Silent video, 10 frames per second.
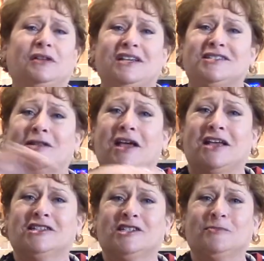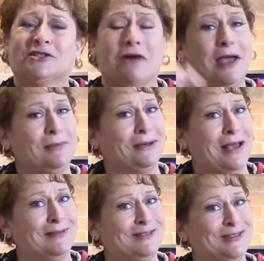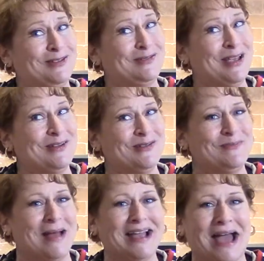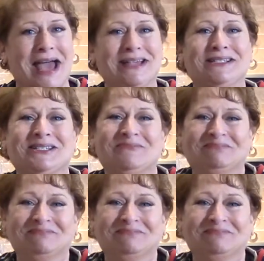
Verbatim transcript: please like and subscribe and I'll see you later. Bye guys.